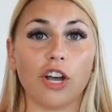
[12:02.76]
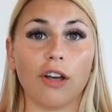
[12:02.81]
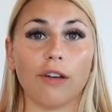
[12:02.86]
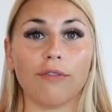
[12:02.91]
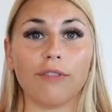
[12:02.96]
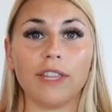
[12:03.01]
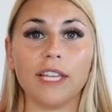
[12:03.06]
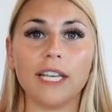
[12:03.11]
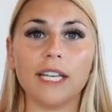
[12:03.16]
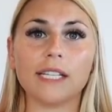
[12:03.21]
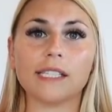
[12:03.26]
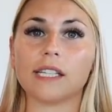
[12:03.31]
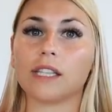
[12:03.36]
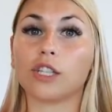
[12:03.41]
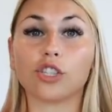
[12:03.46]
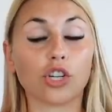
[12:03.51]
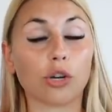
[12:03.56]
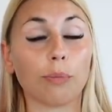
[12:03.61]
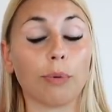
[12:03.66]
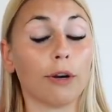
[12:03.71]
of these, and
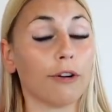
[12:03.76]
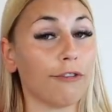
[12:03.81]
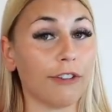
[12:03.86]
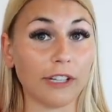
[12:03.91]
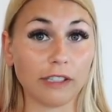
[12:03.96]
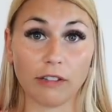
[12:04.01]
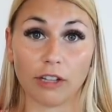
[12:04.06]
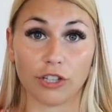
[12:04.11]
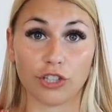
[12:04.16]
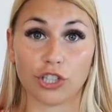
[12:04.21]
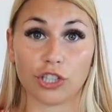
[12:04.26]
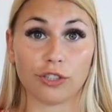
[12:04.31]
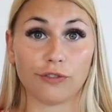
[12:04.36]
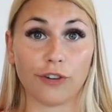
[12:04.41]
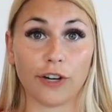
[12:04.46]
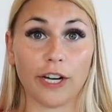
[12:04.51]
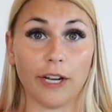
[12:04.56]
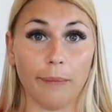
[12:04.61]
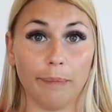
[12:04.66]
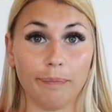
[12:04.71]
these are perfect lunches
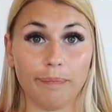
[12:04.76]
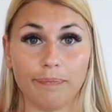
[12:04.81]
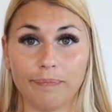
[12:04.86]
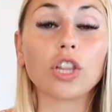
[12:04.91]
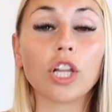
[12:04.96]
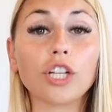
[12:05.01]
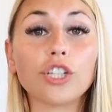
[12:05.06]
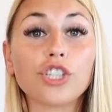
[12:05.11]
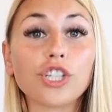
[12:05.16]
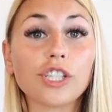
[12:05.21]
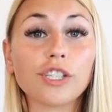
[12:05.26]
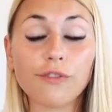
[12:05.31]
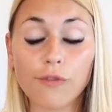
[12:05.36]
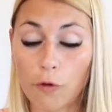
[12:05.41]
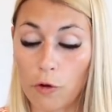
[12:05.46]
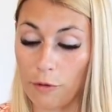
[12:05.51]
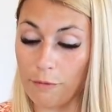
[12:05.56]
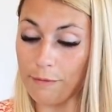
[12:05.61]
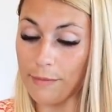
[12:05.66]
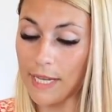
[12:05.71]
for him. Lunches
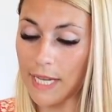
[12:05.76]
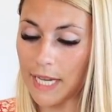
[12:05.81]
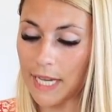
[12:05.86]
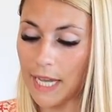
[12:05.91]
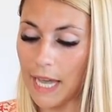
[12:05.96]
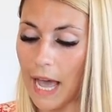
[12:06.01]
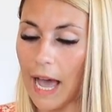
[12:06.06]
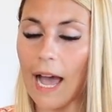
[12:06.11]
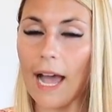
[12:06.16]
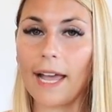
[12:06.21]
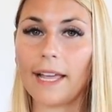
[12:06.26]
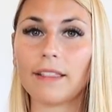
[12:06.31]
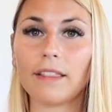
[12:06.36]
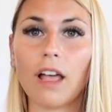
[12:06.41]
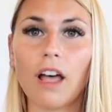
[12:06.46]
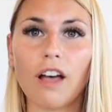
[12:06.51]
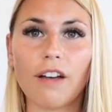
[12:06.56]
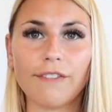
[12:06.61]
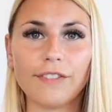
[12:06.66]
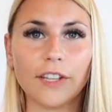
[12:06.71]
for me, I
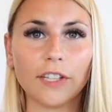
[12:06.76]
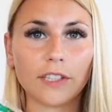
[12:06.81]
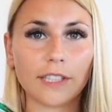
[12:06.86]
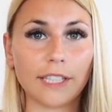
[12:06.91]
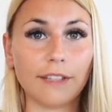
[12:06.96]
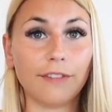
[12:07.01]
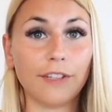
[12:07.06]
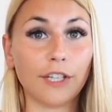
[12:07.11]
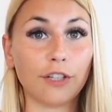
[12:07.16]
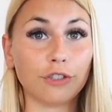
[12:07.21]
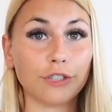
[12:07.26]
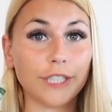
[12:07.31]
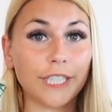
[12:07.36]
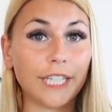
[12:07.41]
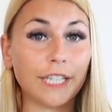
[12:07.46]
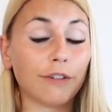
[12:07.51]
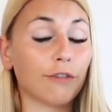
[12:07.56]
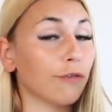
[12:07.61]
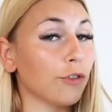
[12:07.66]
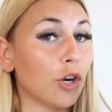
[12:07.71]
love the leafy
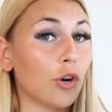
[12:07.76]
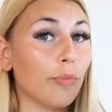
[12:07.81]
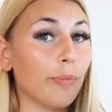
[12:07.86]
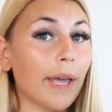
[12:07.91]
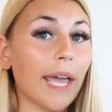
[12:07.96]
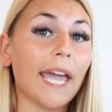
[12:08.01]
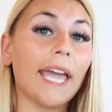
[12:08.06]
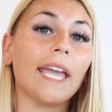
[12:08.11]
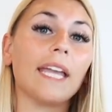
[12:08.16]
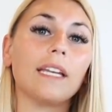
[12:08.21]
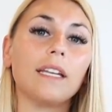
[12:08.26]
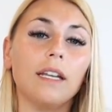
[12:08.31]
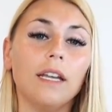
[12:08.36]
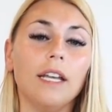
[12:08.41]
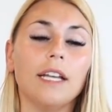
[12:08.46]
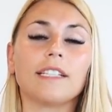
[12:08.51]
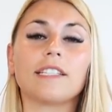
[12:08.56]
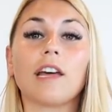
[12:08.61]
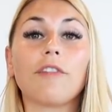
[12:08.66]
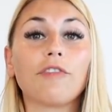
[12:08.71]
green romaine,
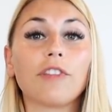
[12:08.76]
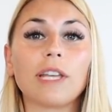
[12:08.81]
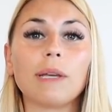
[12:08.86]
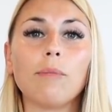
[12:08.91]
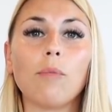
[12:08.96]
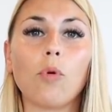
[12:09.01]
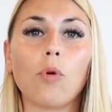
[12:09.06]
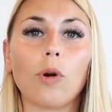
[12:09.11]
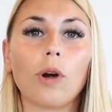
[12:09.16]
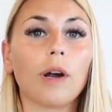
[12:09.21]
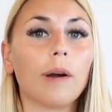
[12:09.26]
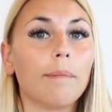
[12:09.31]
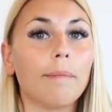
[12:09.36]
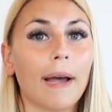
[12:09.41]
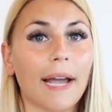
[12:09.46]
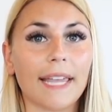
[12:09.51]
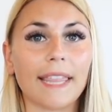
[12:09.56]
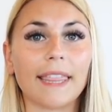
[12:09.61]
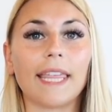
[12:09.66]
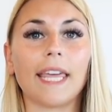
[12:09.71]
definitely more
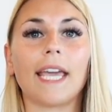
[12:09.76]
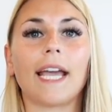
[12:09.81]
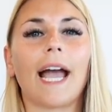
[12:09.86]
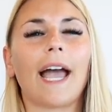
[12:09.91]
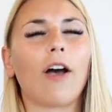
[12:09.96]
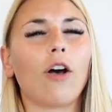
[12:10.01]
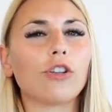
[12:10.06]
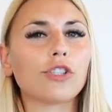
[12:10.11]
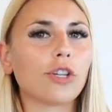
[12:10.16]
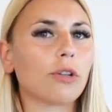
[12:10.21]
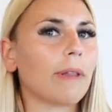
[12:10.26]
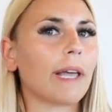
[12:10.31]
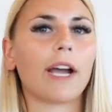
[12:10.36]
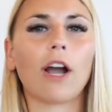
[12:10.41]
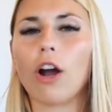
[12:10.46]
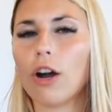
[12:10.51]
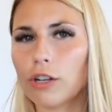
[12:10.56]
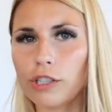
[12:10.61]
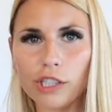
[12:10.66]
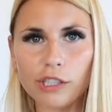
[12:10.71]
my thing. I also like
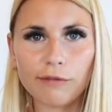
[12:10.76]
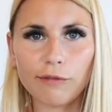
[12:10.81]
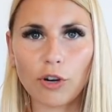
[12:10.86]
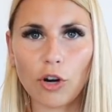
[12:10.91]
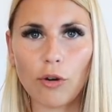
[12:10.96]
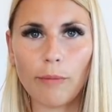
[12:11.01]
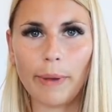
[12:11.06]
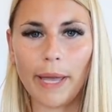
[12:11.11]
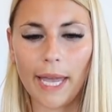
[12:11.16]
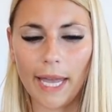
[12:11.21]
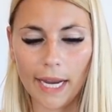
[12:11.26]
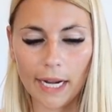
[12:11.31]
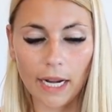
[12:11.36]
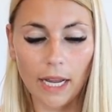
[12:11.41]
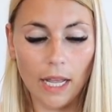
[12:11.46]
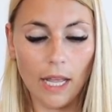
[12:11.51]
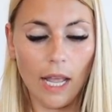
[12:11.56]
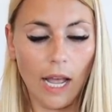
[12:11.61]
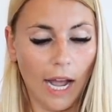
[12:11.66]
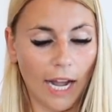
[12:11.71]
hearts of
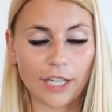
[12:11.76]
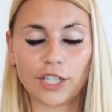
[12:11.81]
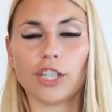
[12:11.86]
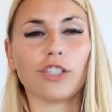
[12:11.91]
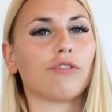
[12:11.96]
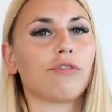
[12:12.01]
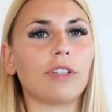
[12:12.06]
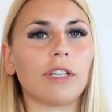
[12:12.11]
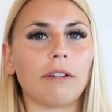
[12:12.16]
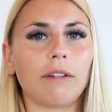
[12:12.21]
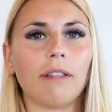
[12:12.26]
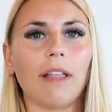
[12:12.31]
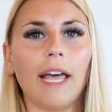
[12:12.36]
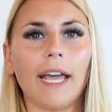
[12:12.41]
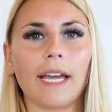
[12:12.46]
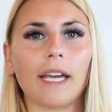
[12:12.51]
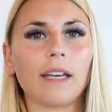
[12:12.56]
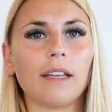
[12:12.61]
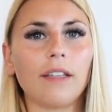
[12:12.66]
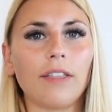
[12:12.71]
romaine. I just really
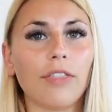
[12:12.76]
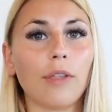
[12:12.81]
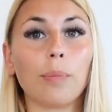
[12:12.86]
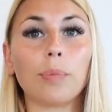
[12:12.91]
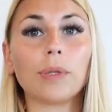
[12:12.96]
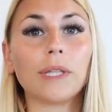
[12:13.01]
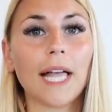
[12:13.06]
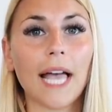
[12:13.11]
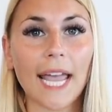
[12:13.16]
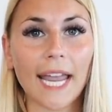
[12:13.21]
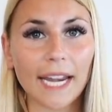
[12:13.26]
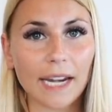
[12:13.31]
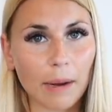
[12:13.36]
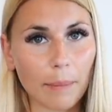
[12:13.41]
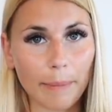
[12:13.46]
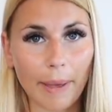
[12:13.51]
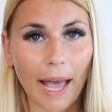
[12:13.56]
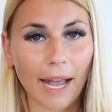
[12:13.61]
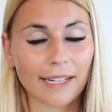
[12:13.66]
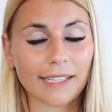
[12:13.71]
like the plain
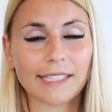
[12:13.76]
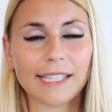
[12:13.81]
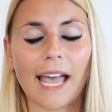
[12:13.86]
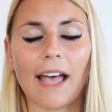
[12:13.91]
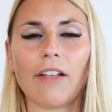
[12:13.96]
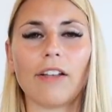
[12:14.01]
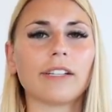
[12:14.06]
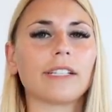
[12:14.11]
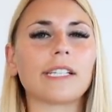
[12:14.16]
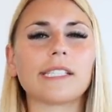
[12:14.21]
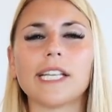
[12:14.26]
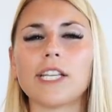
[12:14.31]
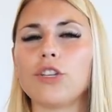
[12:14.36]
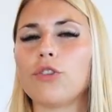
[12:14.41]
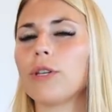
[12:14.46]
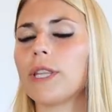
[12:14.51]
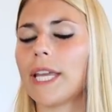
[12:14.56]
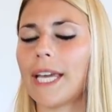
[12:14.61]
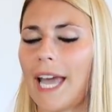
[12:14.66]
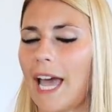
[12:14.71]
bagged salad because then
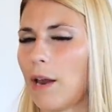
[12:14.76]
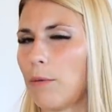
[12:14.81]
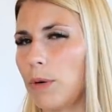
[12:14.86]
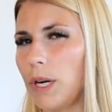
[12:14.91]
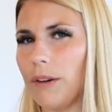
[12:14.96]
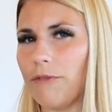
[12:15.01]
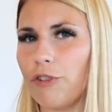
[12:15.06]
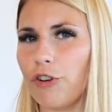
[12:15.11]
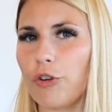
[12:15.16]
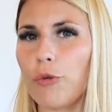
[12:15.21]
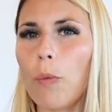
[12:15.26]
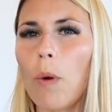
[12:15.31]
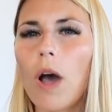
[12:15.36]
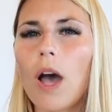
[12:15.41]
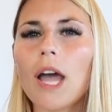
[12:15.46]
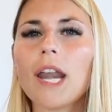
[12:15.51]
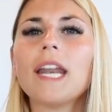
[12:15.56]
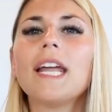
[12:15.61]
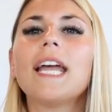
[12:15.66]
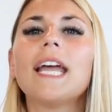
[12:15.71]
you can like add whatever you
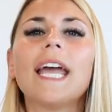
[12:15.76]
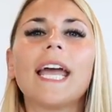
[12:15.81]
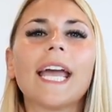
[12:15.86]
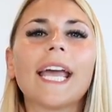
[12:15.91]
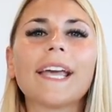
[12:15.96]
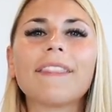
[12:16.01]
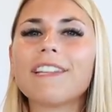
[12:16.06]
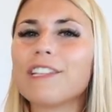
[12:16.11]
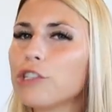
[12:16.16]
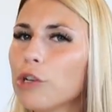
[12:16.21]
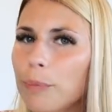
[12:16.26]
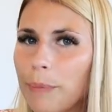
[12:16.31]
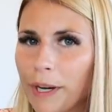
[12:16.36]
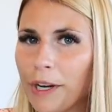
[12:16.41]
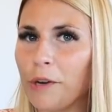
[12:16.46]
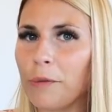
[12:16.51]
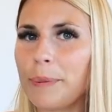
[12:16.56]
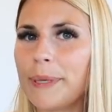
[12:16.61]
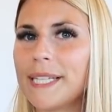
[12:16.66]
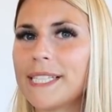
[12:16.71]
want, and these are
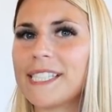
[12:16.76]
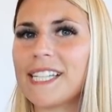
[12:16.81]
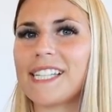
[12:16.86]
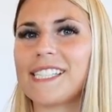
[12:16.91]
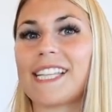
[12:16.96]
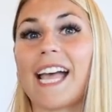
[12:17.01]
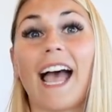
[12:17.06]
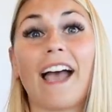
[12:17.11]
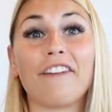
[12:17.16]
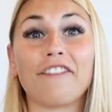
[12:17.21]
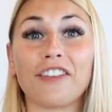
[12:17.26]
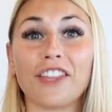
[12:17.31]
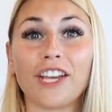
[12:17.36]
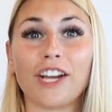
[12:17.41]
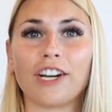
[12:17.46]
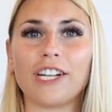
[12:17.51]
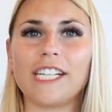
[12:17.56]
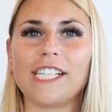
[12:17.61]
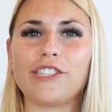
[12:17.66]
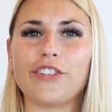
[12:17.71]
bigger pieces that I feel
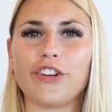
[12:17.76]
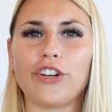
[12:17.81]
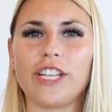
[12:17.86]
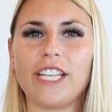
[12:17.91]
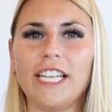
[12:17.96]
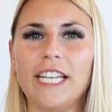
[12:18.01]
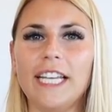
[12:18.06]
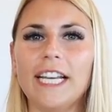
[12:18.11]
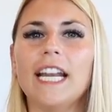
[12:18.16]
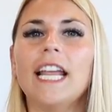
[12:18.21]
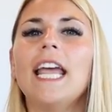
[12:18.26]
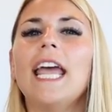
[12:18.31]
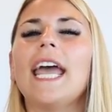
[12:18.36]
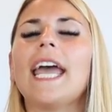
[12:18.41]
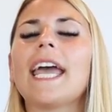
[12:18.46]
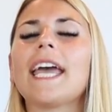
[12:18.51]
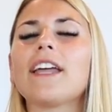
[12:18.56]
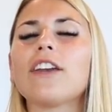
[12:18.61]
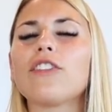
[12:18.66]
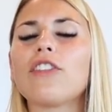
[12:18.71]
like are easier to eat,
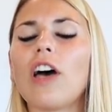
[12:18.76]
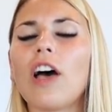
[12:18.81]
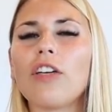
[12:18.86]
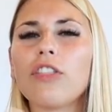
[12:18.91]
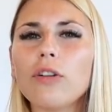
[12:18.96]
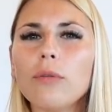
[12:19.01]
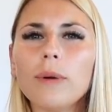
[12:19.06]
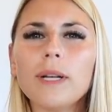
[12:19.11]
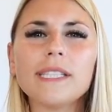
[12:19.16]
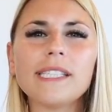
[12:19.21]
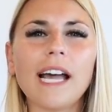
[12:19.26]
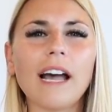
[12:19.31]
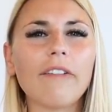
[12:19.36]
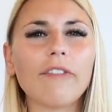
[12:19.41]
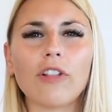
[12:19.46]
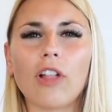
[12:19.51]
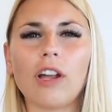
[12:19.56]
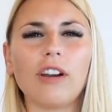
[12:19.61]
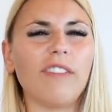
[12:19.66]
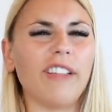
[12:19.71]
and the other ones
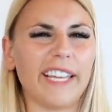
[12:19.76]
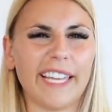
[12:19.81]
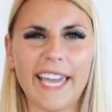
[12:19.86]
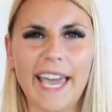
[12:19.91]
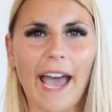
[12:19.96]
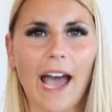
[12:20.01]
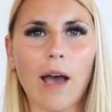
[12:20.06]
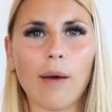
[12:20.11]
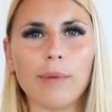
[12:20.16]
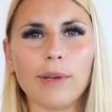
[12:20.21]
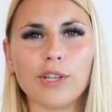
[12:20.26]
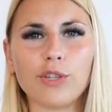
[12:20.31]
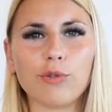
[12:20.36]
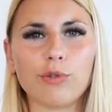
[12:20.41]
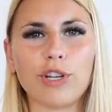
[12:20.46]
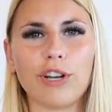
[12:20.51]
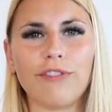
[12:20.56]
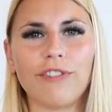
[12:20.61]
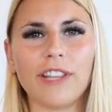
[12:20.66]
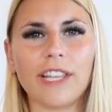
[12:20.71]
have a lot of like cabbage,
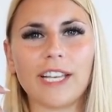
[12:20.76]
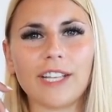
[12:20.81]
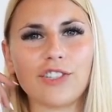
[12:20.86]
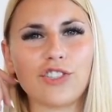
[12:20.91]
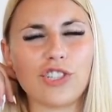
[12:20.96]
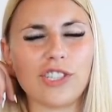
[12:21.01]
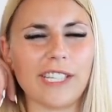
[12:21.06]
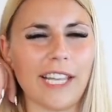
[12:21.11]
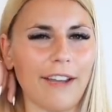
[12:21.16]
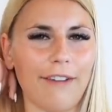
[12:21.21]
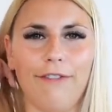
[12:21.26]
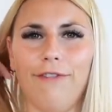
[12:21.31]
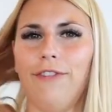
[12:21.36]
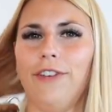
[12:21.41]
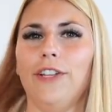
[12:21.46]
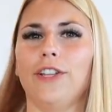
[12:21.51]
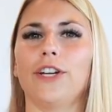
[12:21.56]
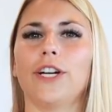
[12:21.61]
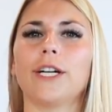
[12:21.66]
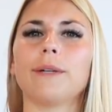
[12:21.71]
which I feel like is just like
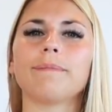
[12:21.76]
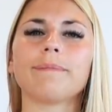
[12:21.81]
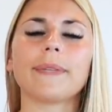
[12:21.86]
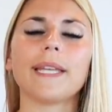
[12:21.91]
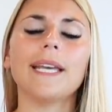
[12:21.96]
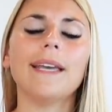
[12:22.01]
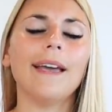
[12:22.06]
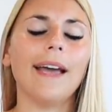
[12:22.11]
filler.